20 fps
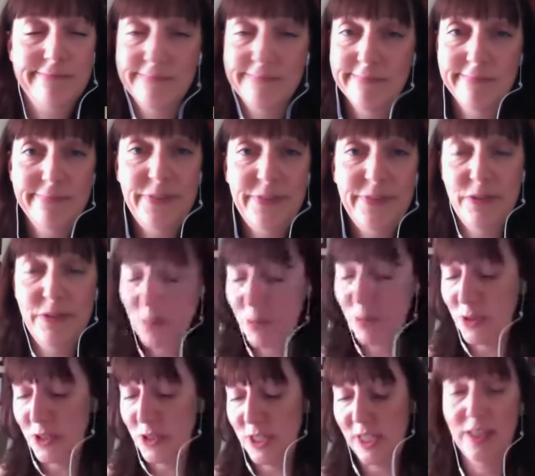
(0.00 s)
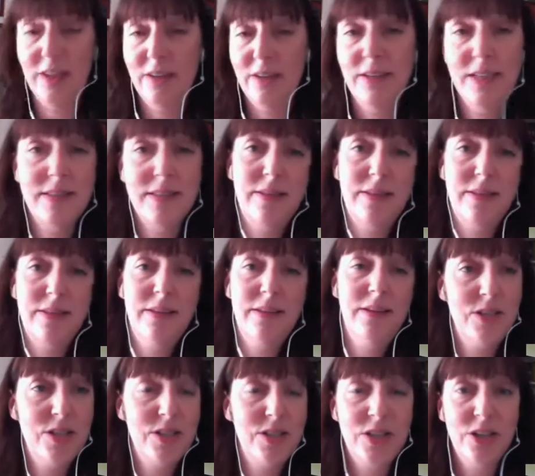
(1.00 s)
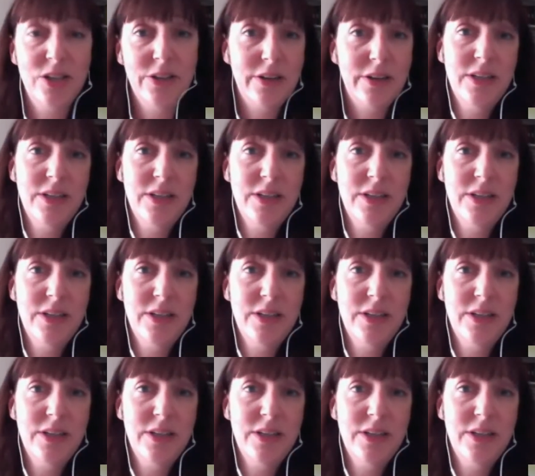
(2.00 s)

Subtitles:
For no particular reason, then I just don't.